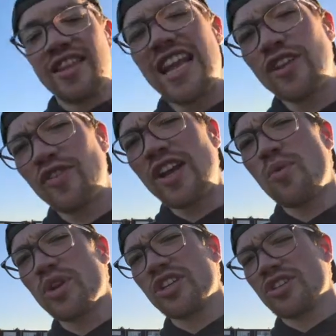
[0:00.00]
The next thing I
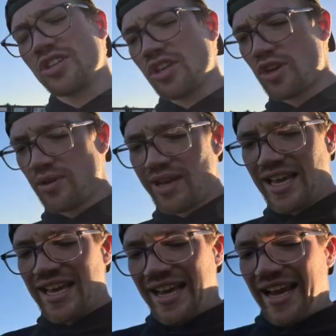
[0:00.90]
want you to do
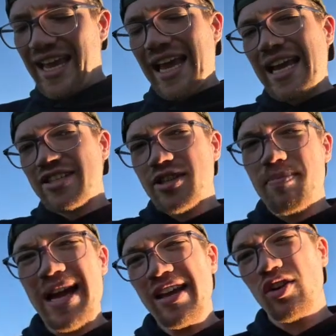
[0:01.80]
is to
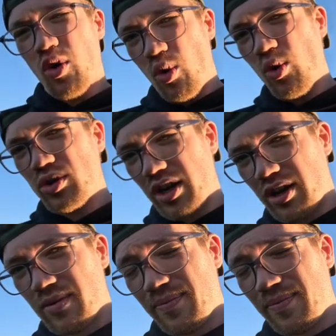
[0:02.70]
make an order